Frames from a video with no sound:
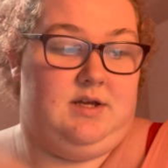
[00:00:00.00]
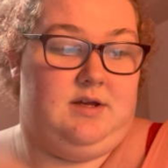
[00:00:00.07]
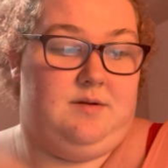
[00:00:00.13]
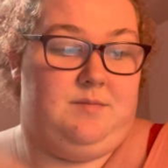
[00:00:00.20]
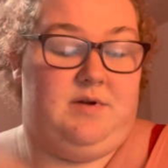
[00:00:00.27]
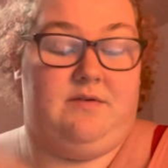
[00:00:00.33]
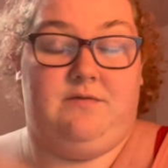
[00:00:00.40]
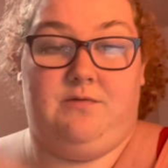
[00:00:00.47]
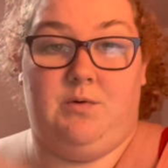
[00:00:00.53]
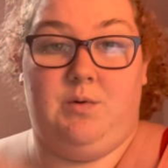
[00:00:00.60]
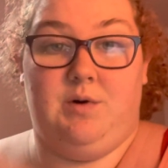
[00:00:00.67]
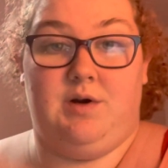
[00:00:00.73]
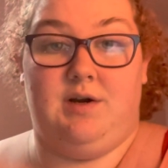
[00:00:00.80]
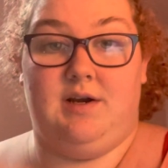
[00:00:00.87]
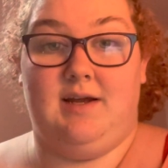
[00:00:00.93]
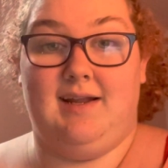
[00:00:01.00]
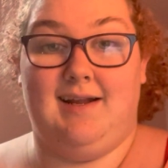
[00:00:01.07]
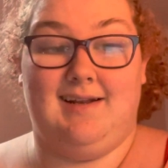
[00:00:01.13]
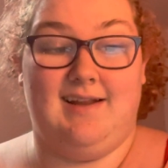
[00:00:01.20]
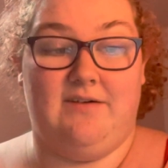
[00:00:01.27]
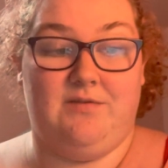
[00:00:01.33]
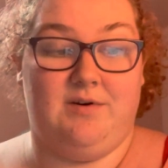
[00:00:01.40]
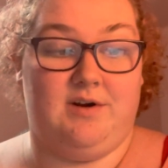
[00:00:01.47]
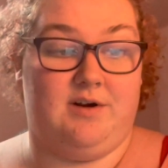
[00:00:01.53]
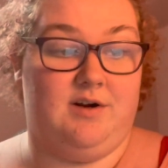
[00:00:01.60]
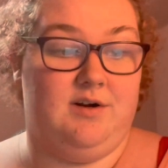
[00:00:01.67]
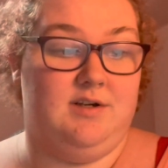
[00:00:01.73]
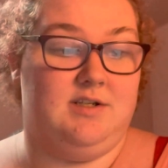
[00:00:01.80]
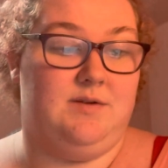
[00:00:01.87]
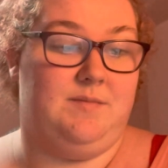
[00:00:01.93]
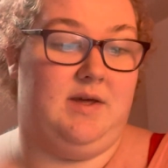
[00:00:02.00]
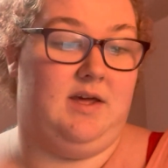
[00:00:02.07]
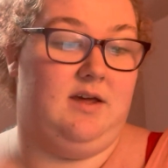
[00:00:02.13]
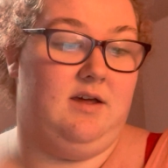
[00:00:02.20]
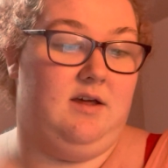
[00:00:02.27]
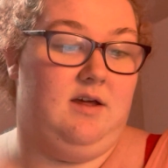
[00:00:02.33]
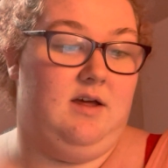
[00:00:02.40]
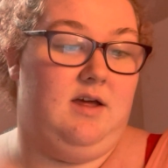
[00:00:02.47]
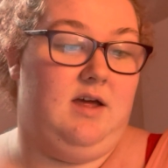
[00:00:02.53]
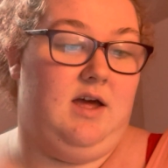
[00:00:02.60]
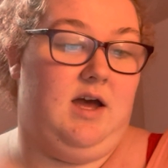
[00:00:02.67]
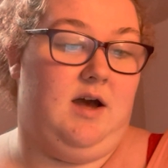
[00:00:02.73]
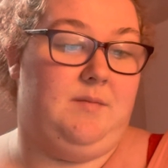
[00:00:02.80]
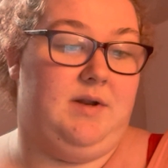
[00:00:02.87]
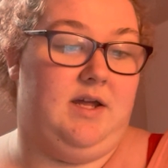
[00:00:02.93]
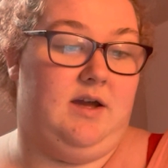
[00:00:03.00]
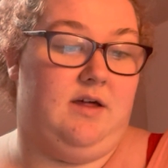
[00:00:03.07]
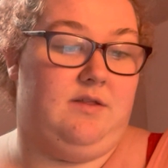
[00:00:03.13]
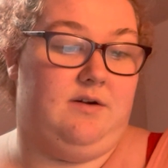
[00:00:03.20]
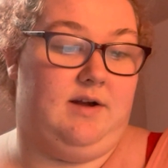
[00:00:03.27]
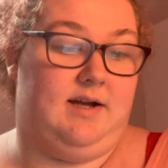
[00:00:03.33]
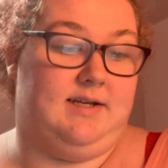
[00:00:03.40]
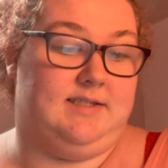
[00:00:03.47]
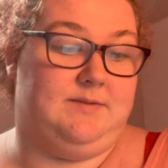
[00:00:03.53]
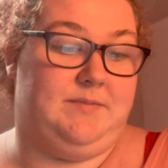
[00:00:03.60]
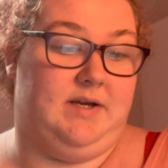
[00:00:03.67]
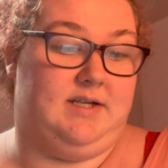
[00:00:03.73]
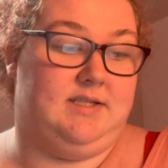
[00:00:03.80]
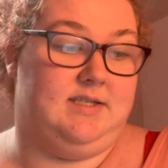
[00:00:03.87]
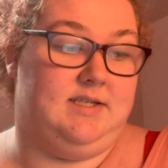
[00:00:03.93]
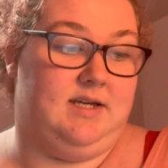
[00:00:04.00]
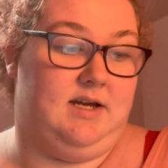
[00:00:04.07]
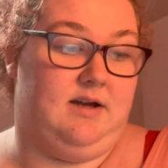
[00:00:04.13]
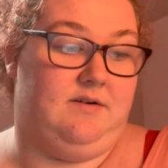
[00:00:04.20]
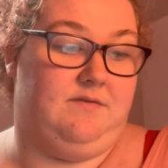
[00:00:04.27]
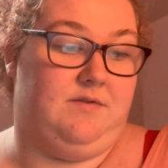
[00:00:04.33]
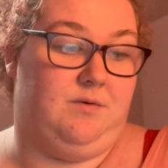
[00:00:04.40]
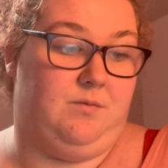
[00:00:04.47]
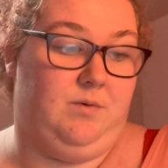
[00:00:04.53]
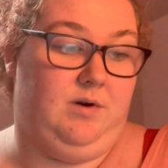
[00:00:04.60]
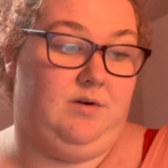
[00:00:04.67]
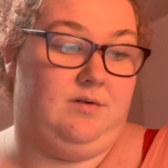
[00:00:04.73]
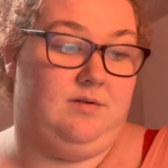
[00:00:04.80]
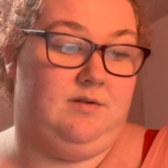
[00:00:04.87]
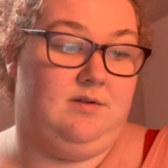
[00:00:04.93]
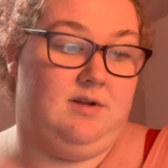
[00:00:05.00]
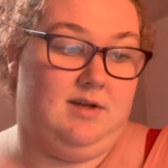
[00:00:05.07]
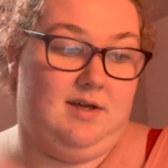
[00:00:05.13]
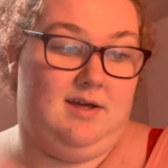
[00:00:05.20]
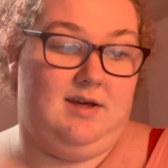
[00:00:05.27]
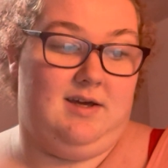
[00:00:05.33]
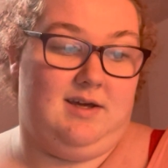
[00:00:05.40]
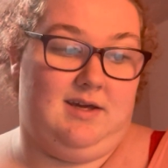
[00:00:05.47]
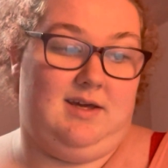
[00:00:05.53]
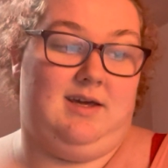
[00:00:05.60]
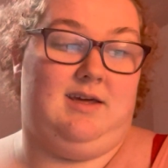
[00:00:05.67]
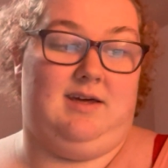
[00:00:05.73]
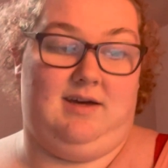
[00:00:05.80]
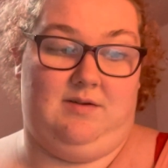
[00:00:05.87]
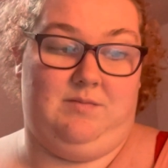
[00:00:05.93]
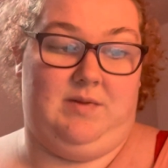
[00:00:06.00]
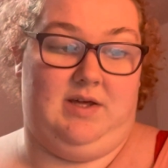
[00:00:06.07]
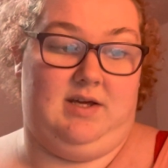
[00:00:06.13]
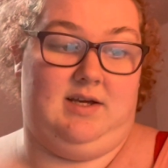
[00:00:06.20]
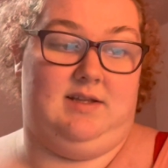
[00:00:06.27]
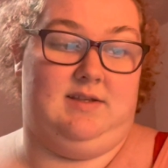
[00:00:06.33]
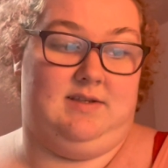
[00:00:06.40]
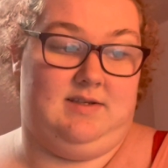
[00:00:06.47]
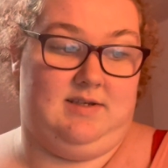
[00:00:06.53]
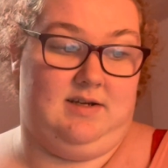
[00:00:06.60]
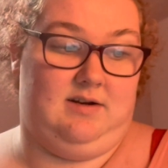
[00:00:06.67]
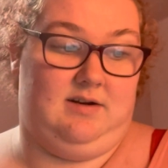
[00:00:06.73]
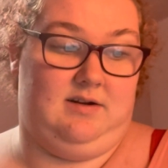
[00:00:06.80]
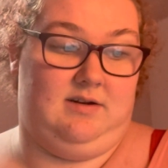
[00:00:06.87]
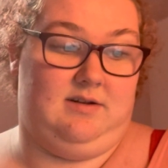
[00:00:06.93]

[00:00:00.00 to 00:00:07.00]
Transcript: before, it had never occurred to me how many other aspects of the world can be considered